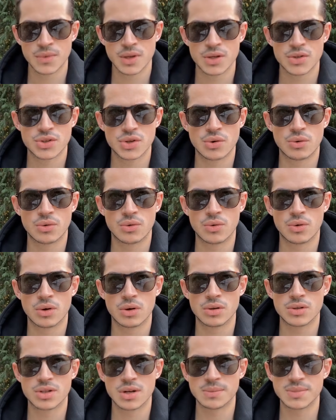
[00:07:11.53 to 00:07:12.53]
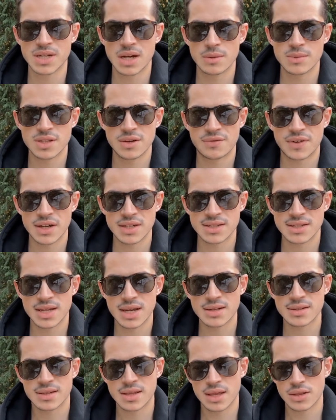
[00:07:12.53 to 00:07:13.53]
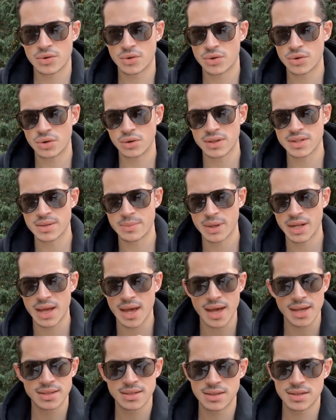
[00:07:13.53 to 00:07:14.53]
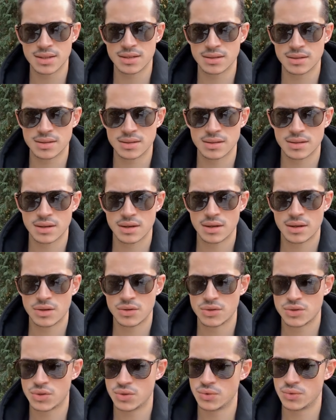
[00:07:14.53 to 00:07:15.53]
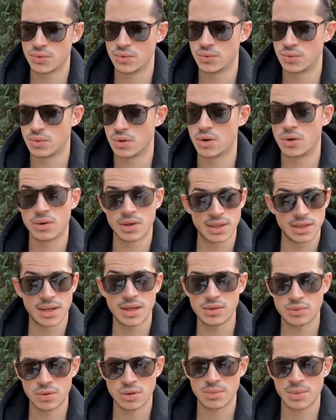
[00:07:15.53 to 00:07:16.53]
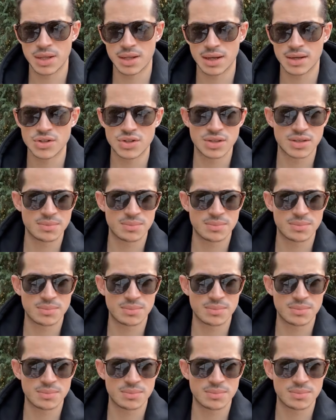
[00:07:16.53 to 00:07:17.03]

So sometimes if I sense that the girl is a bit hesitant to go on a date with me, like